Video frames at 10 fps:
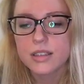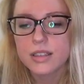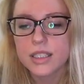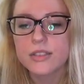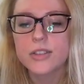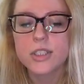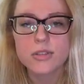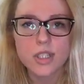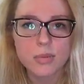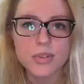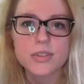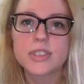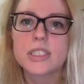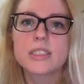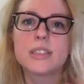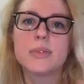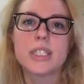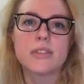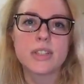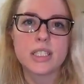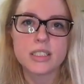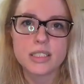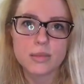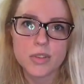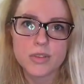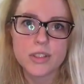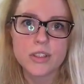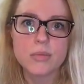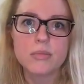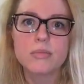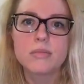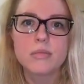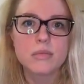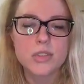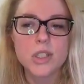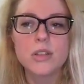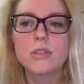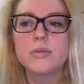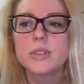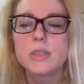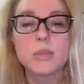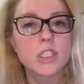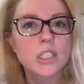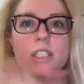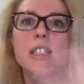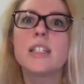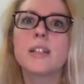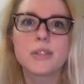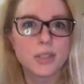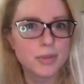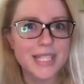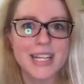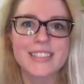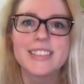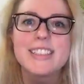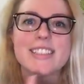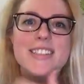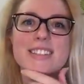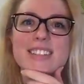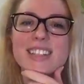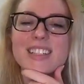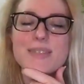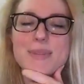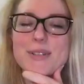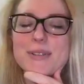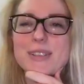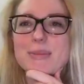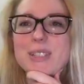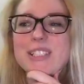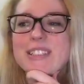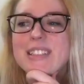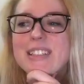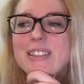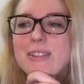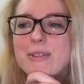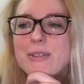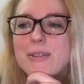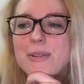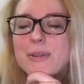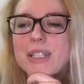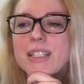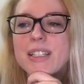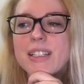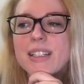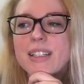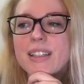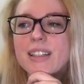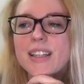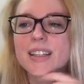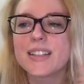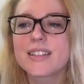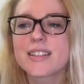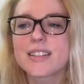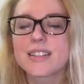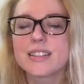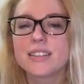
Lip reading: like, if we don't talk about those things, then we can have a lot of stigma around them. So similarly, I'm going to be tackling this, like, spiritual experience thing through this,